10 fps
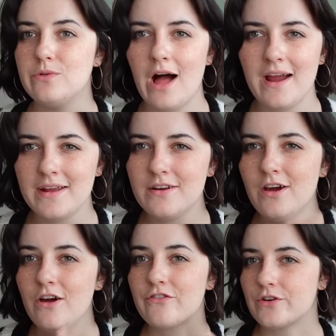line
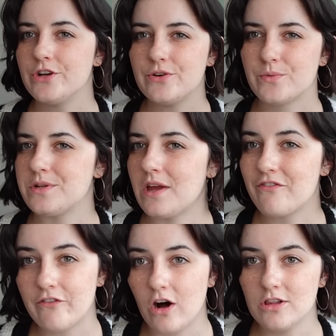for you to really
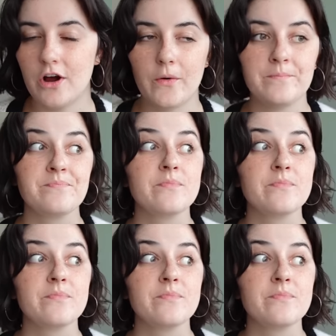follow.